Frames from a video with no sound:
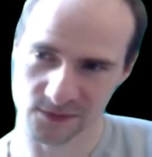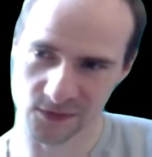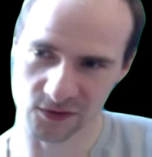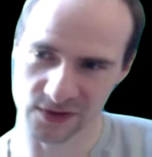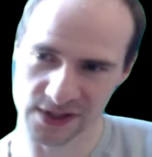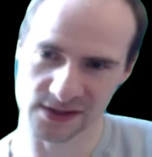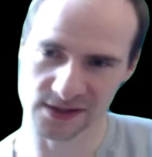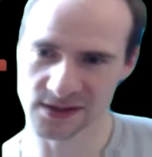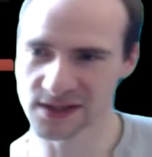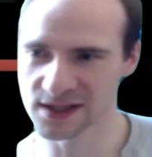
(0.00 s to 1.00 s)
Well,
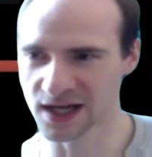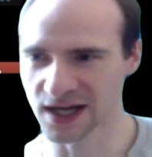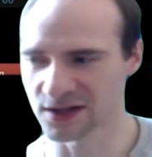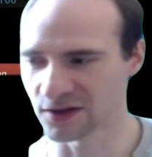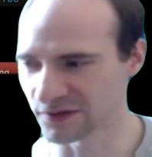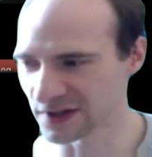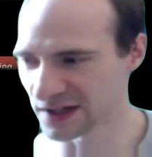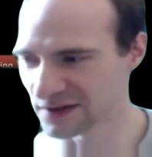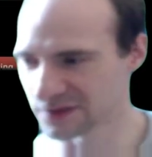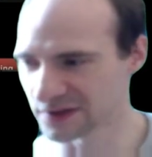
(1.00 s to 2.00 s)
that's kind of
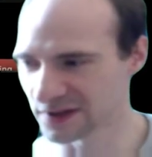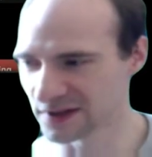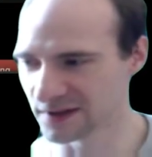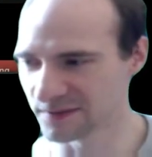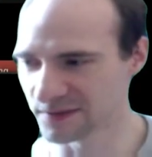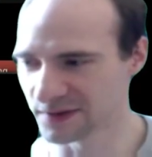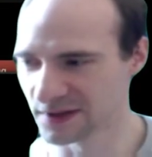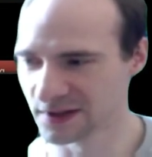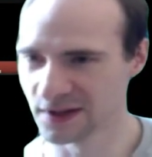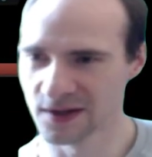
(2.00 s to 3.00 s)
tough. Um,
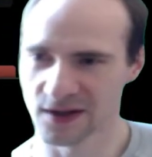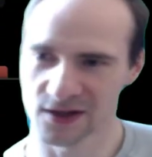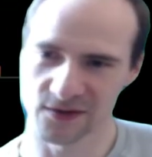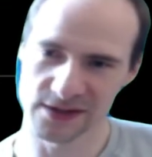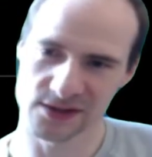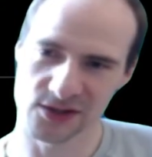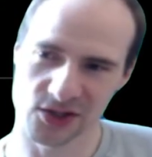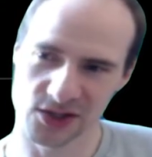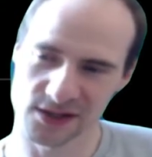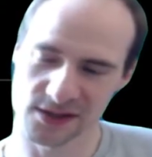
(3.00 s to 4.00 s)

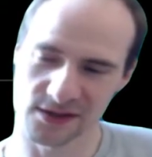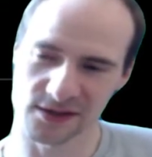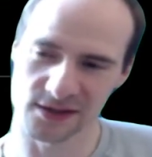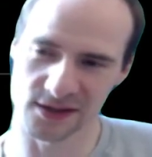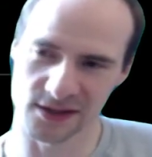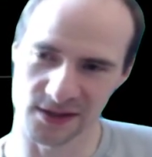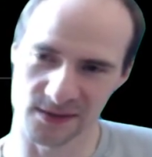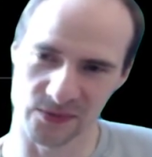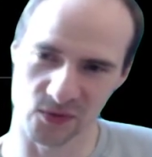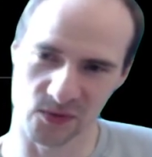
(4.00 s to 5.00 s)
question is,
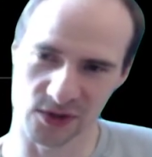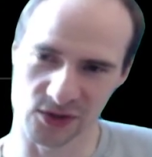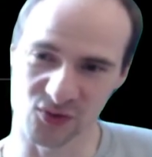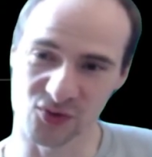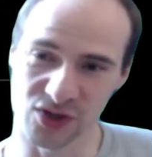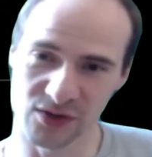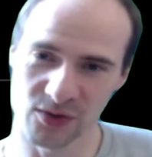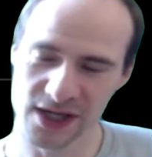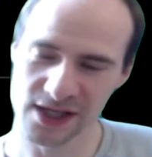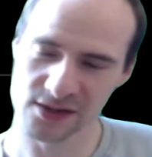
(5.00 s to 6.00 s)
um, do we want to
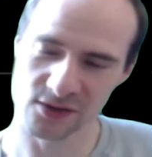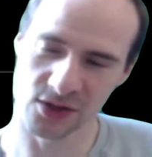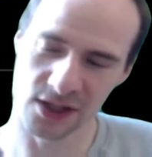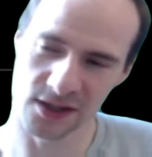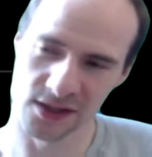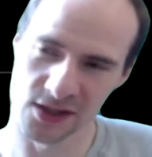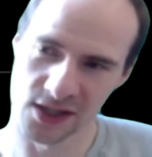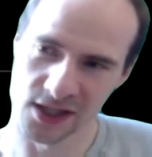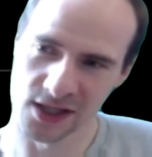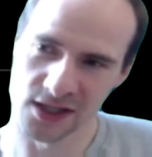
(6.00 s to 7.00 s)
re-raise or
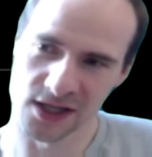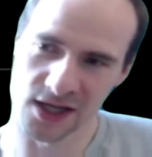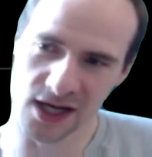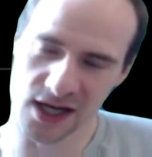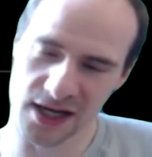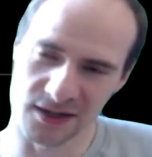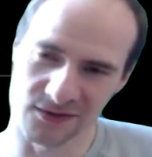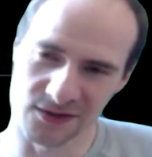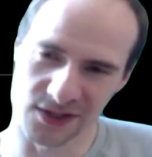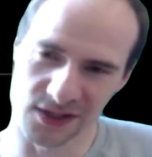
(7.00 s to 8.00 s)
are
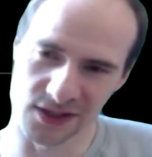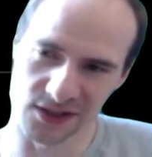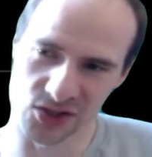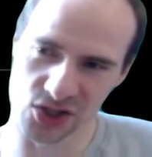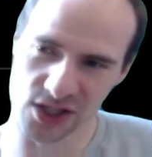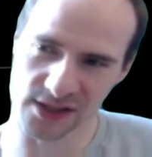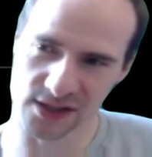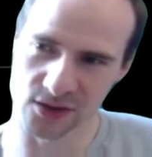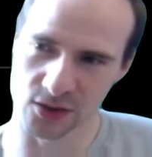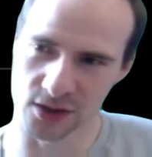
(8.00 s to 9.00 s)
we
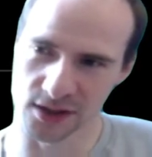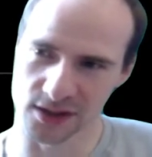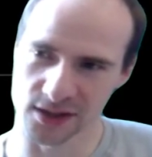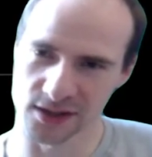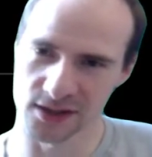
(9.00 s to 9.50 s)
just calling?